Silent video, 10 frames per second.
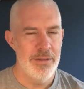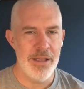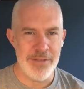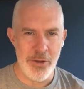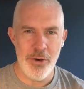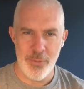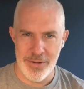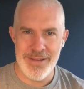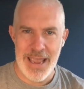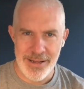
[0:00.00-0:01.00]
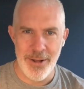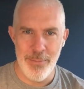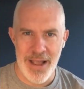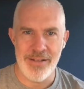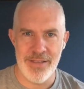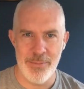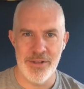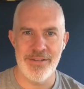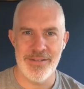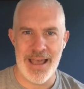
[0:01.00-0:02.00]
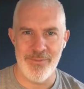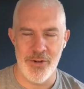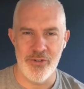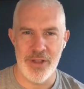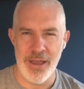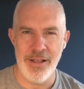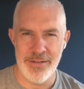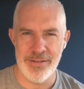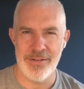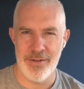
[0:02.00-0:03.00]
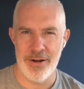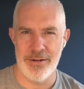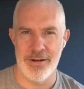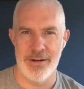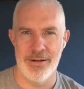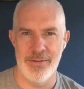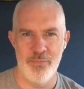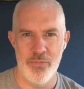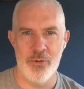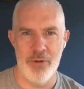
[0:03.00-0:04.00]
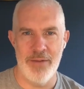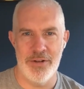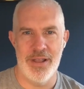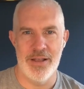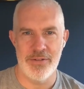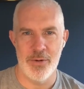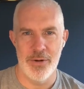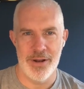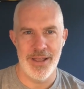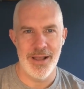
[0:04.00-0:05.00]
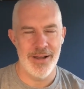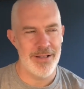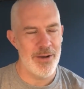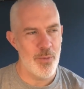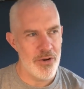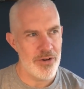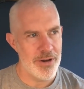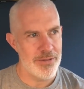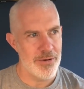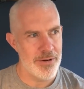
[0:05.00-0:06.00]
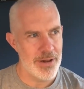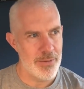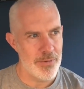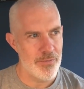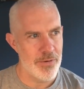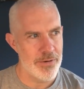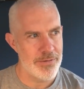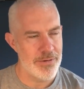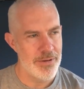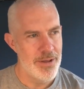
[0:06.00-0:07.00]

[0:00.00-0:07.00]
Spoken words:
That's a good one. Techno Maximus Savage. That has a certain gravitas to it. I wish I'd have thought of that one first.